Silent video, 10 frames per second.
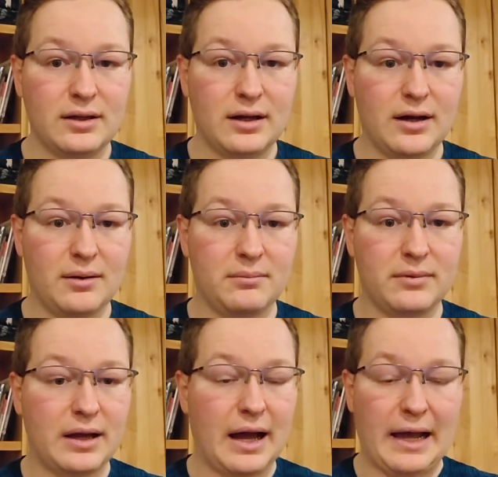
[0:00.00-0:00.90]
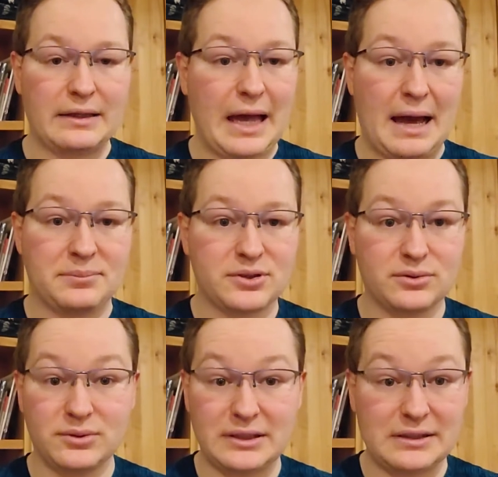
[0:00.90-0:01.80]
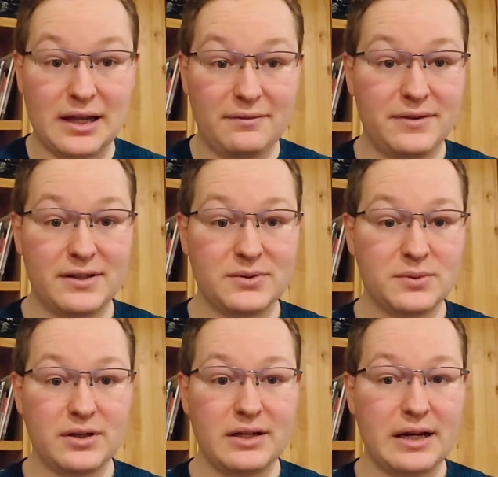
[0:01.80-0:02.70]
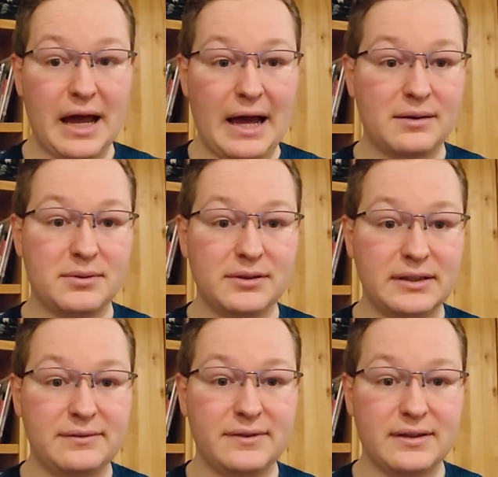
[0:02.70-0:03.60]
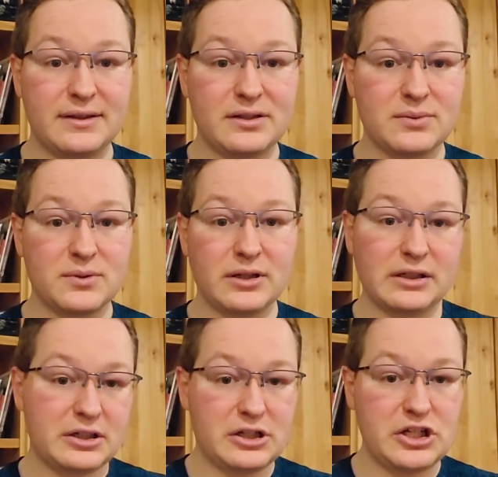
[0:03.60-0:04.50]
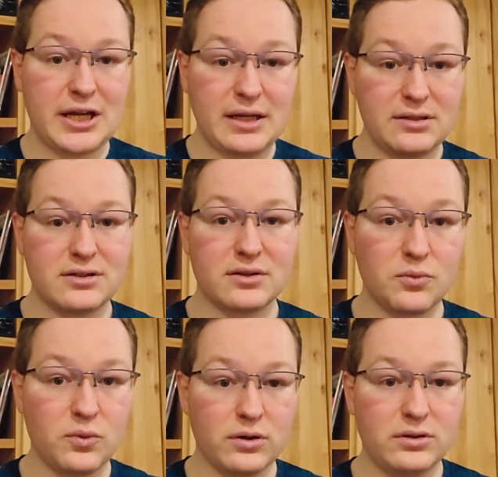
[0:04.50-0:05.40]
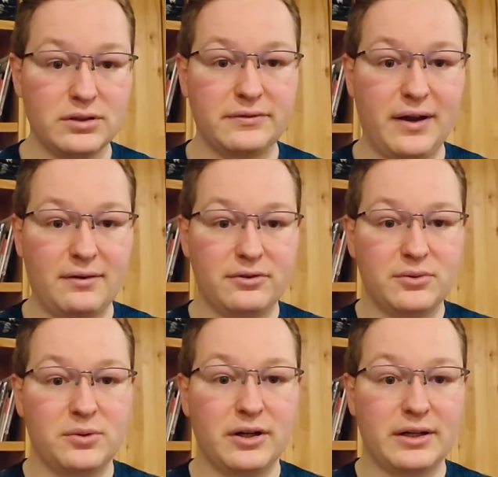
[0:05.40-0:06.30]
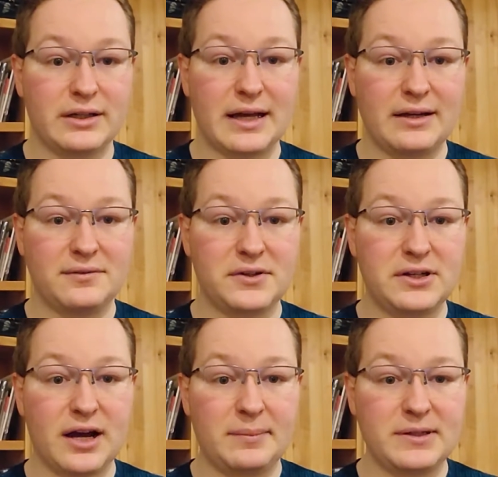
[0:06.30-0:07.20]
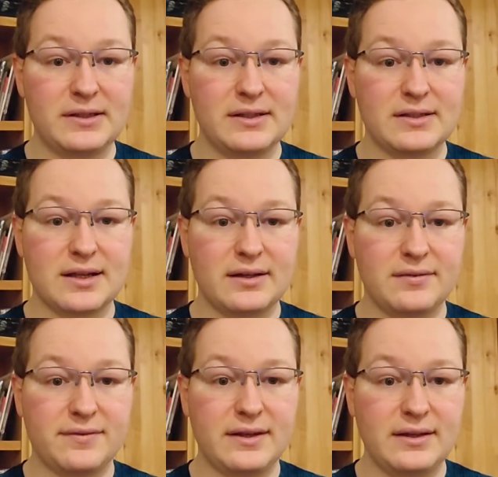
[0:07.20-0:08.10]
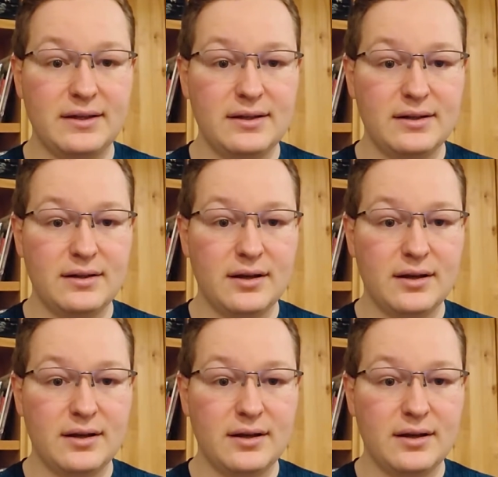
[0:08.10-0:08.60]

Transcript: Um, I absolutely love this one, and I believe that this one could change the world if everyone kind of adopted this line of thinking.